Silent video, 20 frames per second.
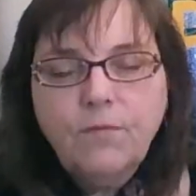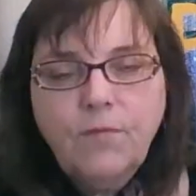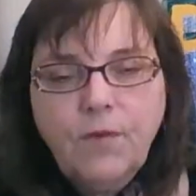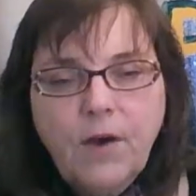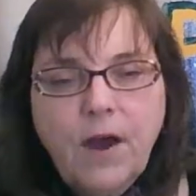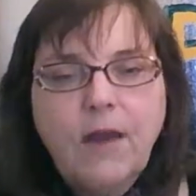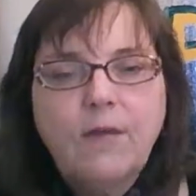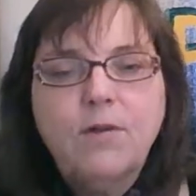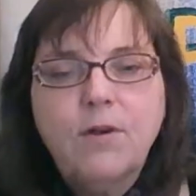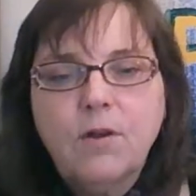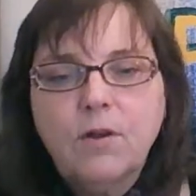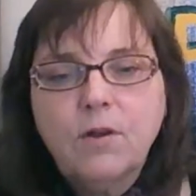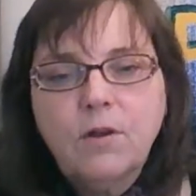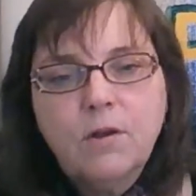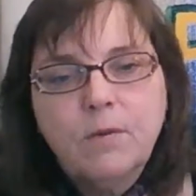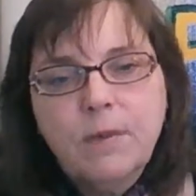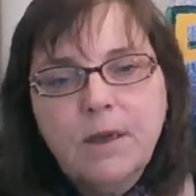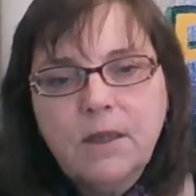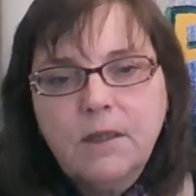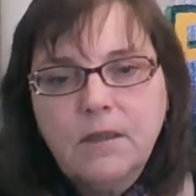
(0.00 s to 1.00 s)
five
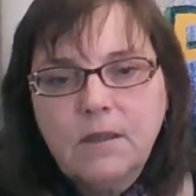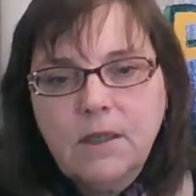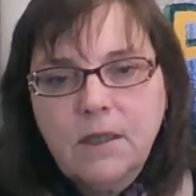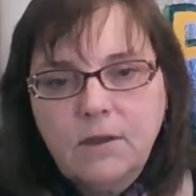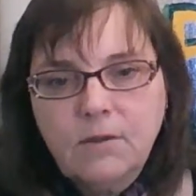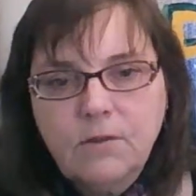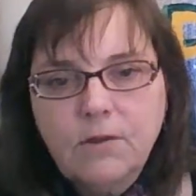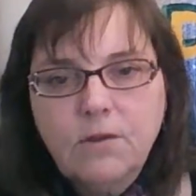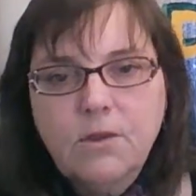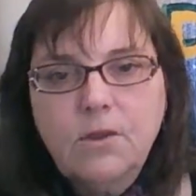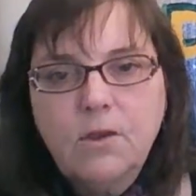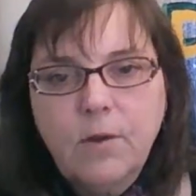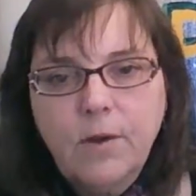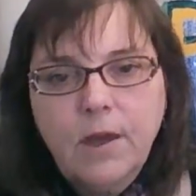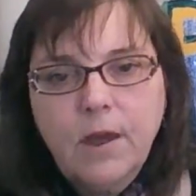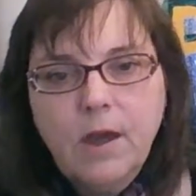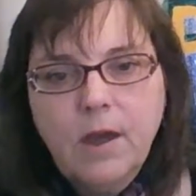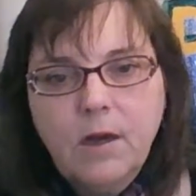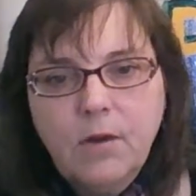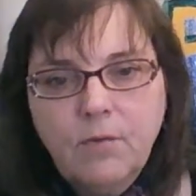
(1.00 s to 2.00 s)
nuclear meltdowns
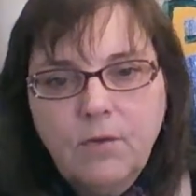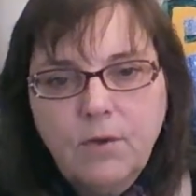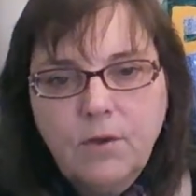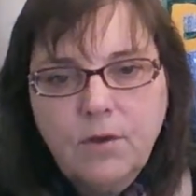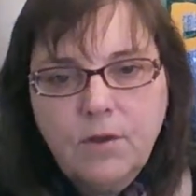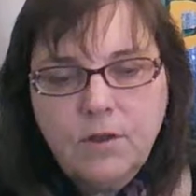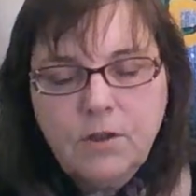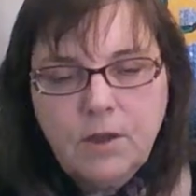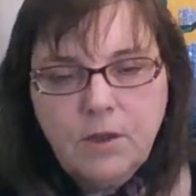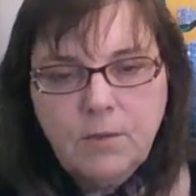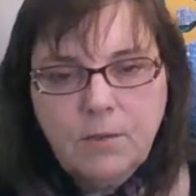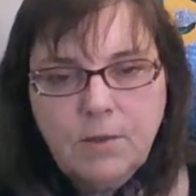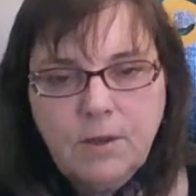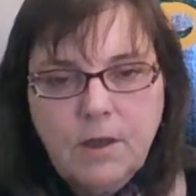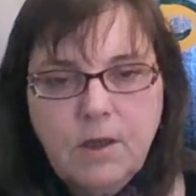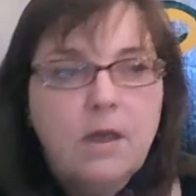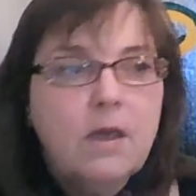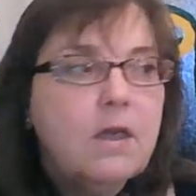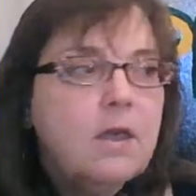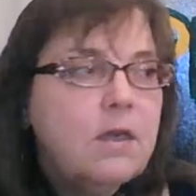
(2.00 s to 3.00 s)
going on in Fukushima,
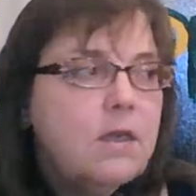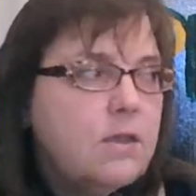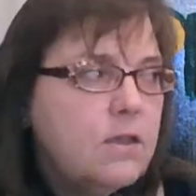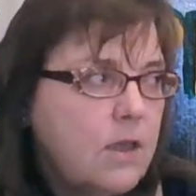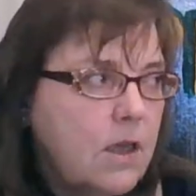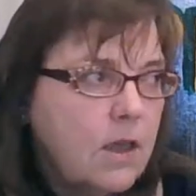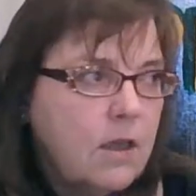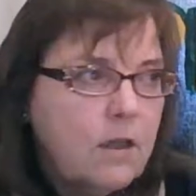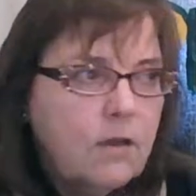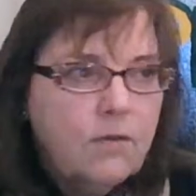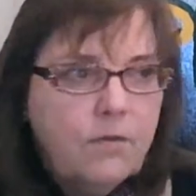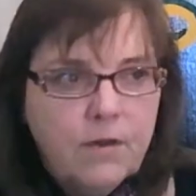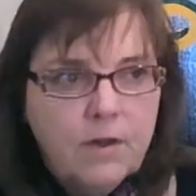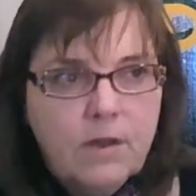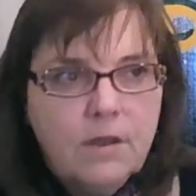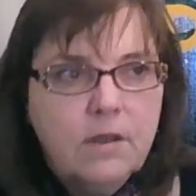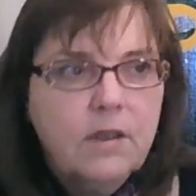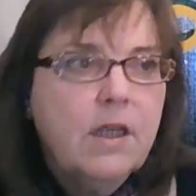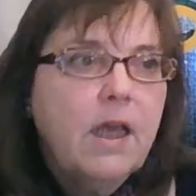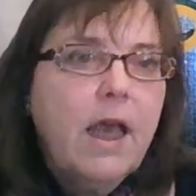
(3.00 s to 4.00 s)

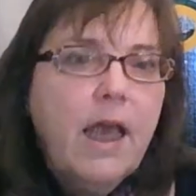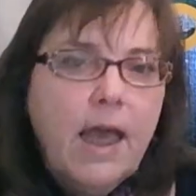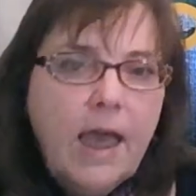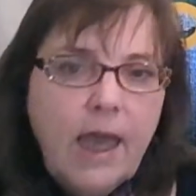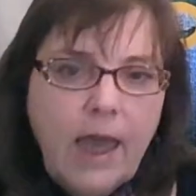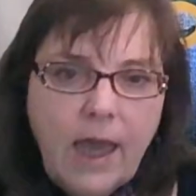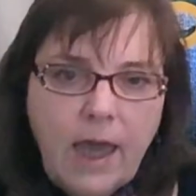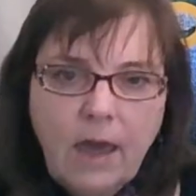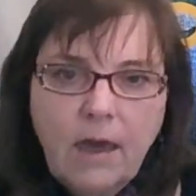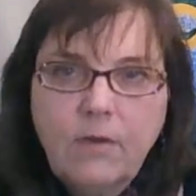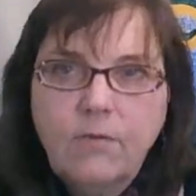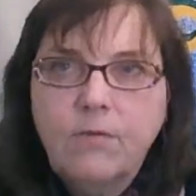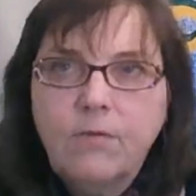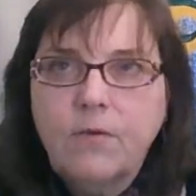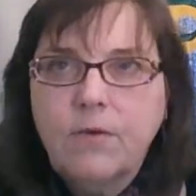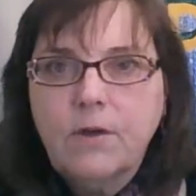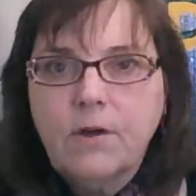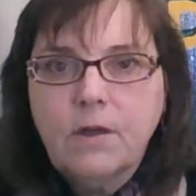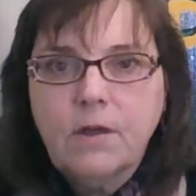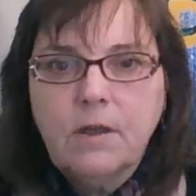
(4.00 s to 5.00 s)
Sellafield,
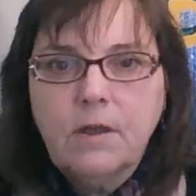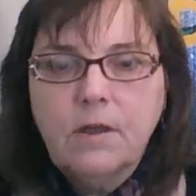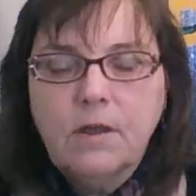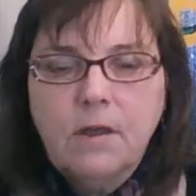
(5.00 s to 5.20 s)
Hanford.